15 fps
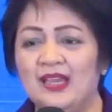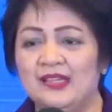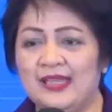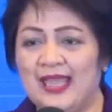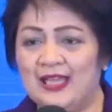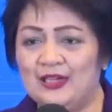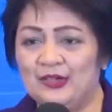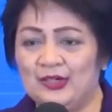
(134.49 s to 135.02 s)

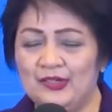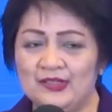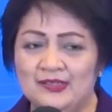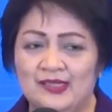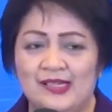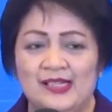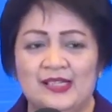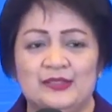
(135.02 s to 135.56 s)
yellow
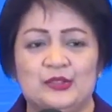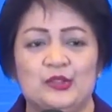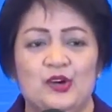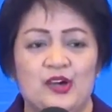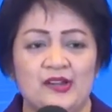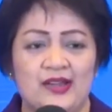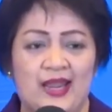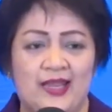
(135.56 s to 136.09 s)
to
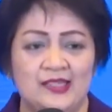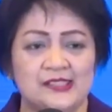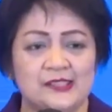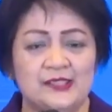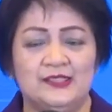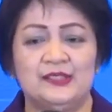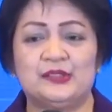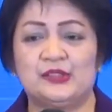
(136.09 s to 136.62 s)

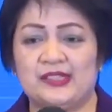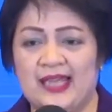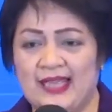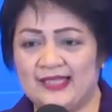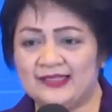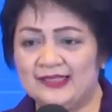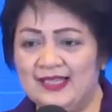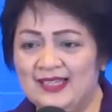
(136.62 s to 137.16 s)
orange to
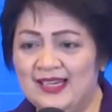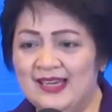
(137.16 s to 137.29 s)
red,